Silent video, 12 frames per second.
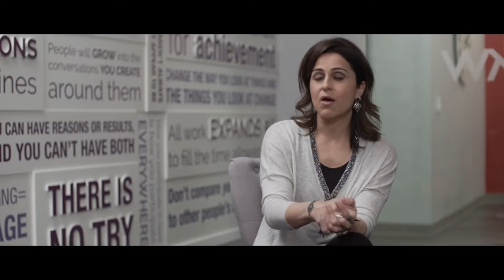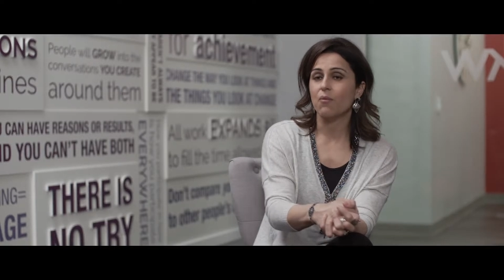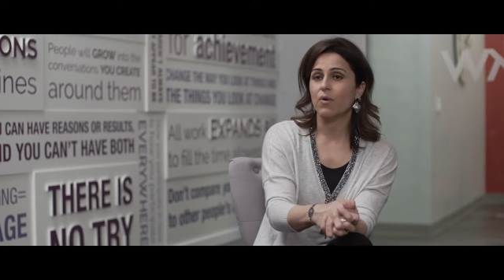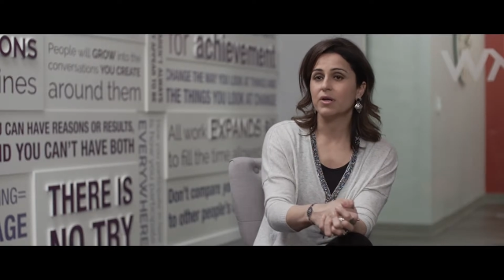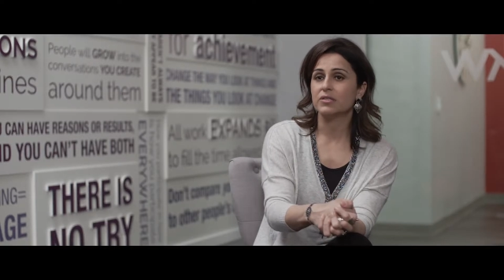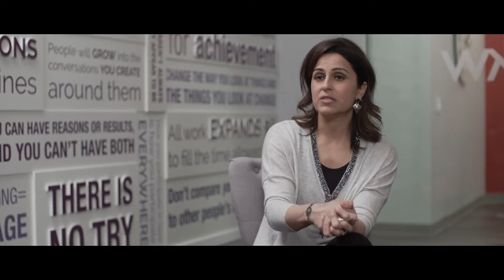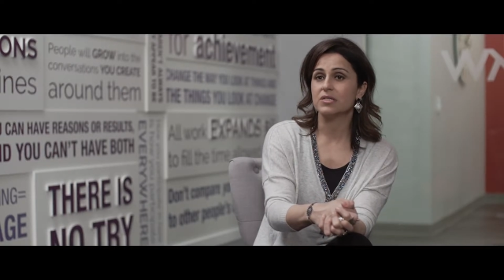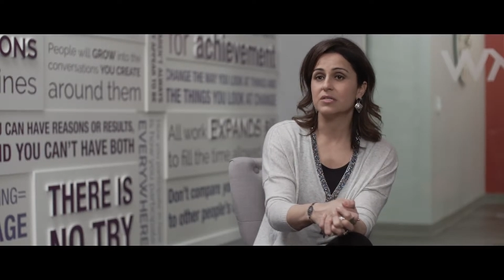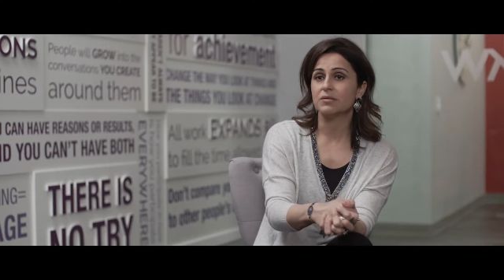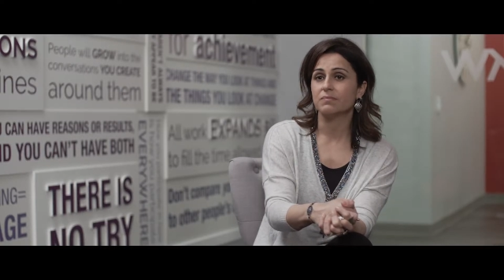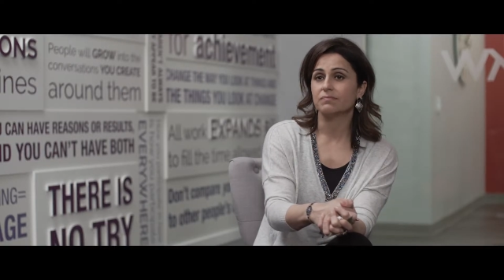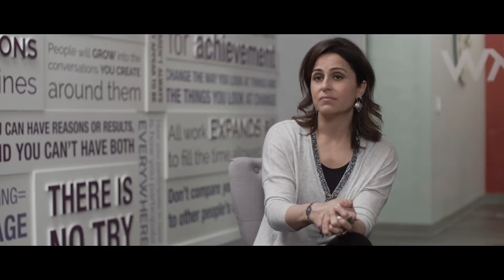I wanted
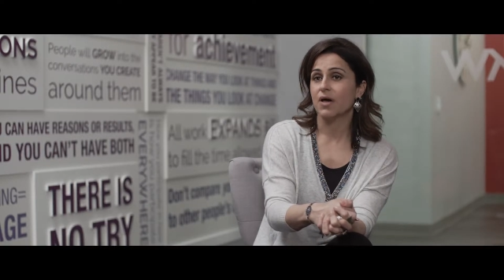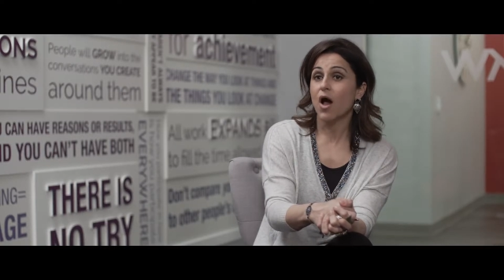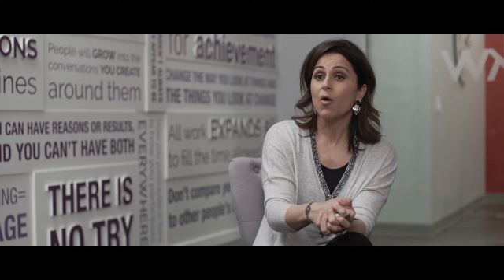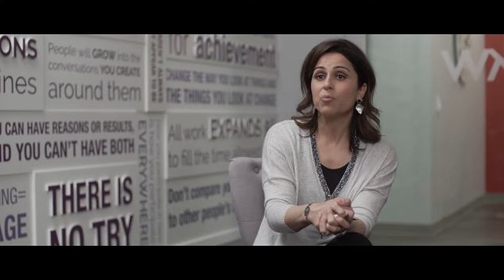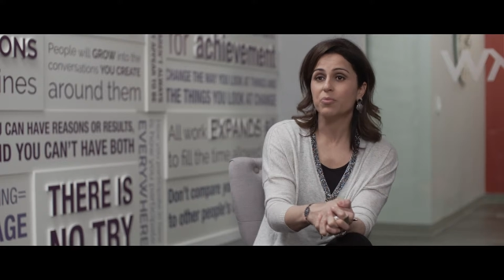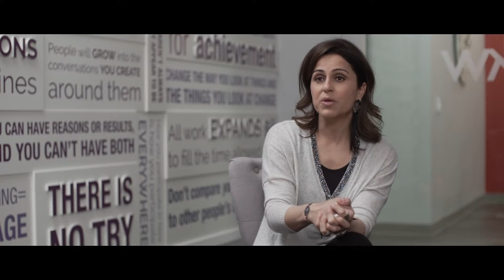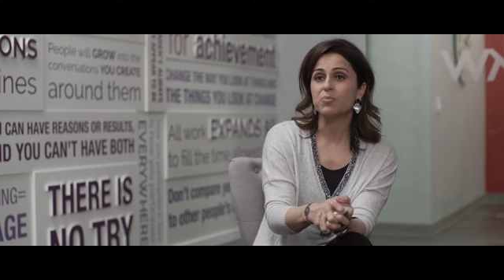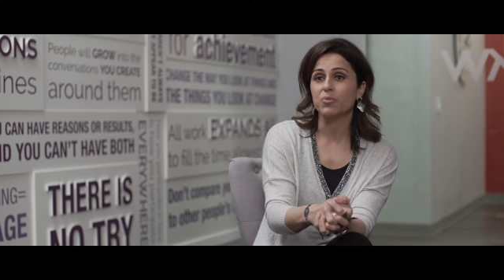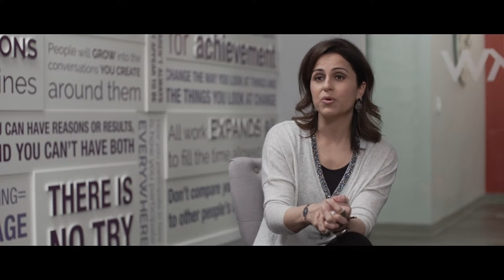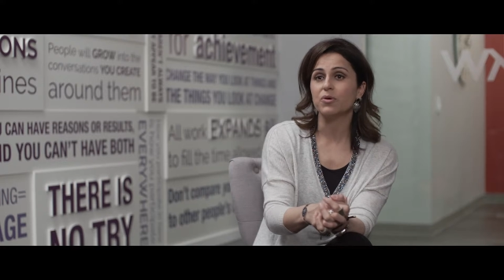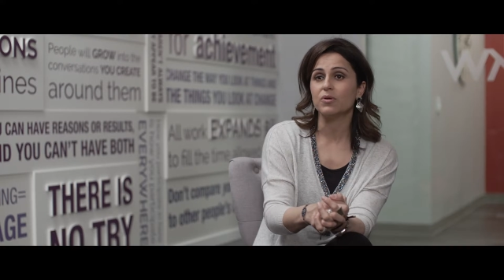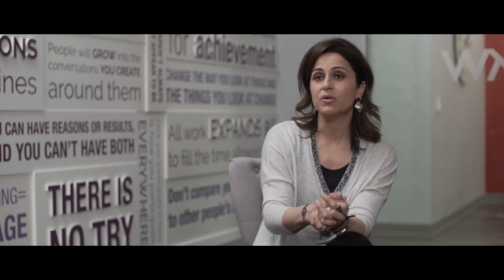to help
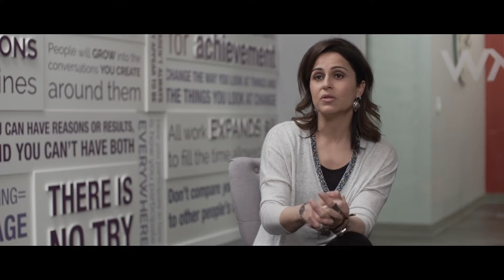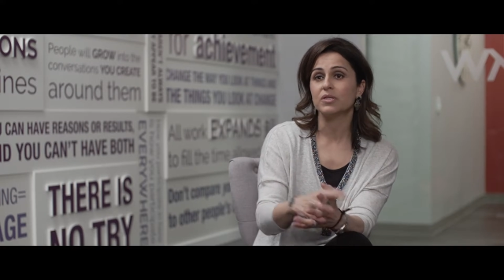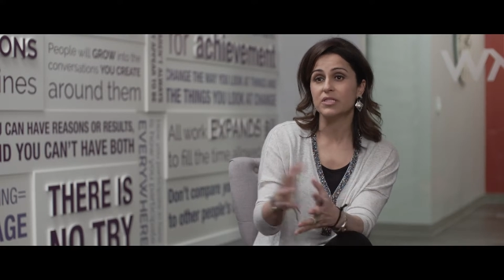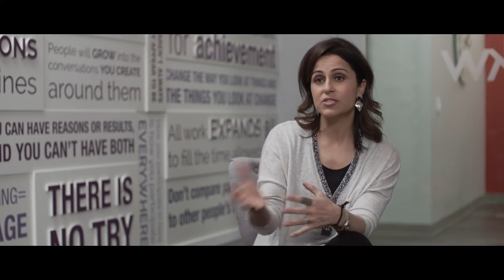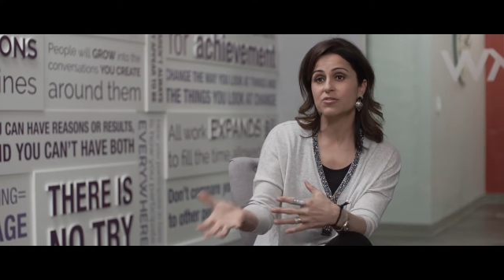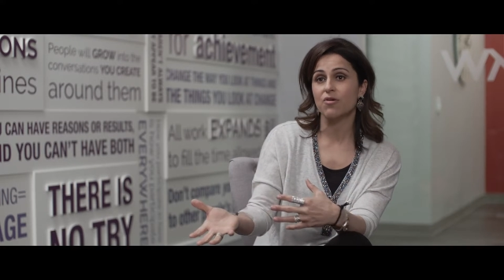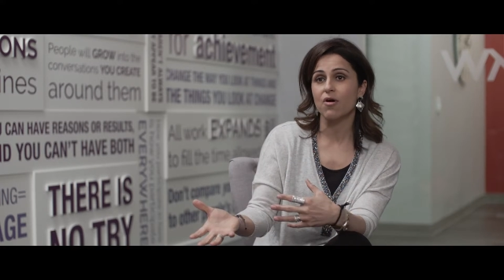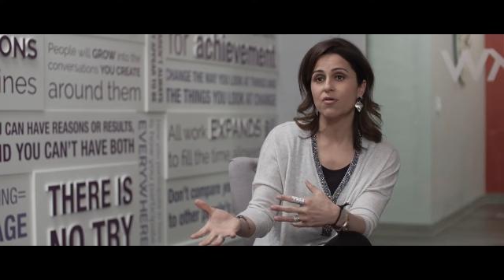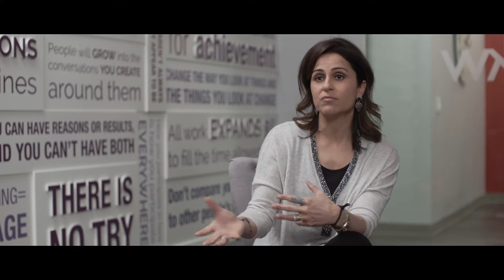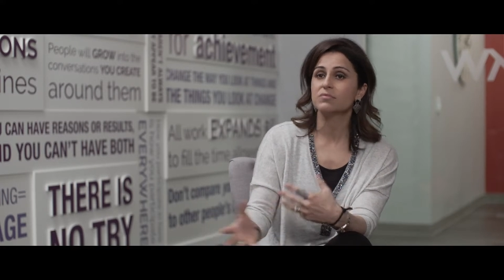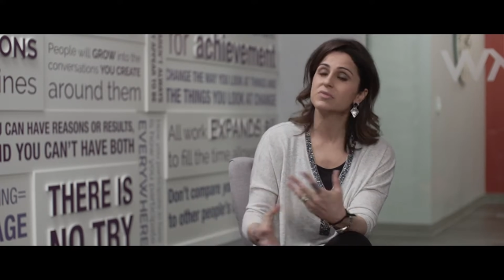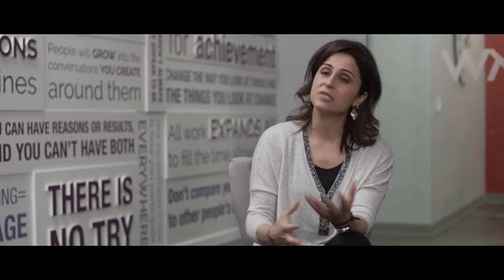people list their
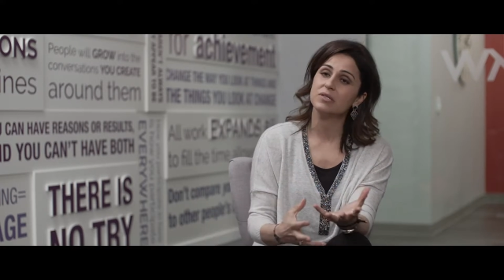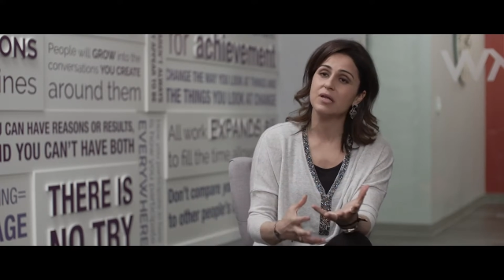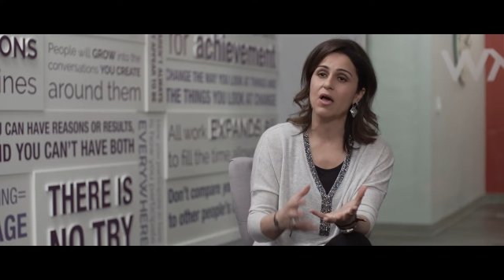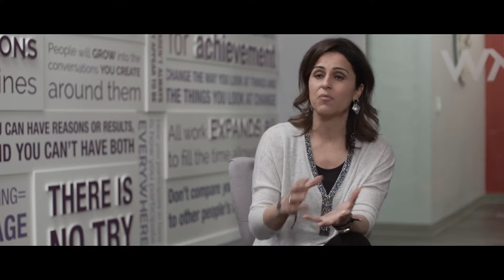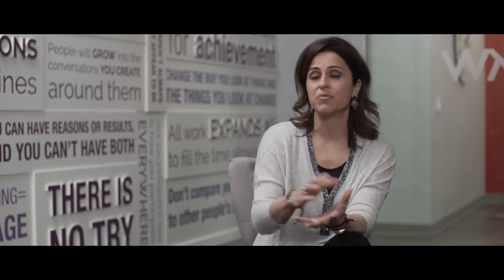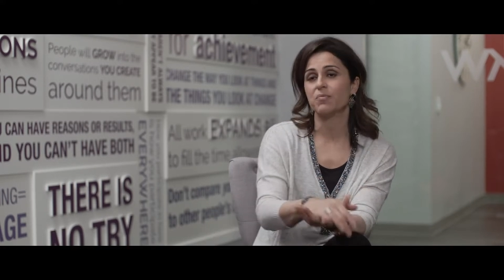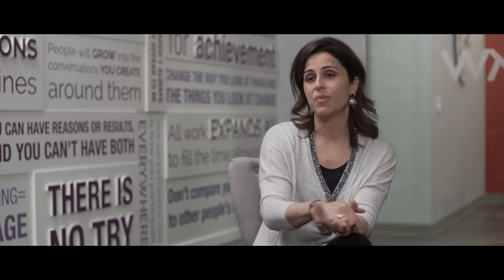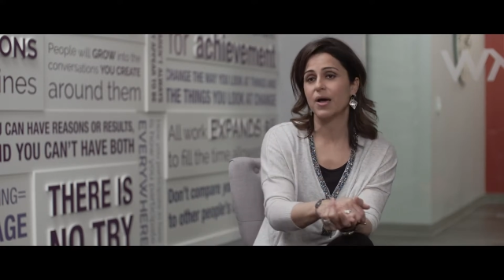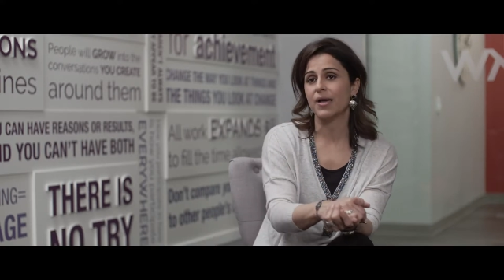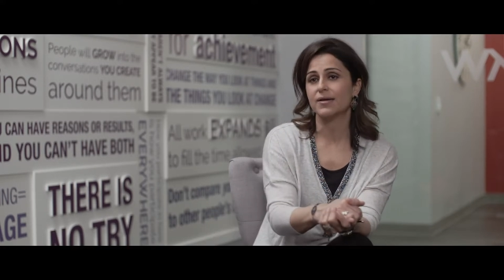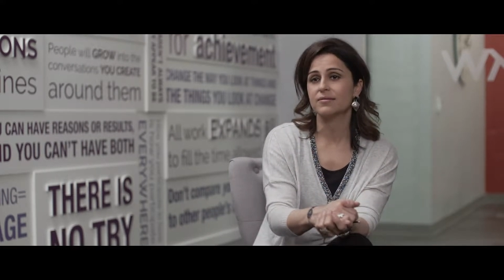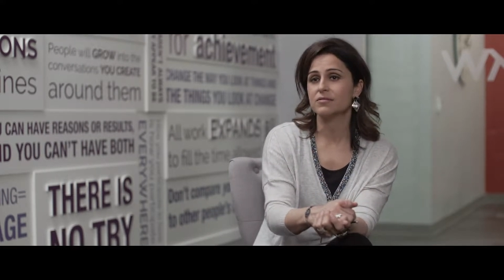homes and help them buy.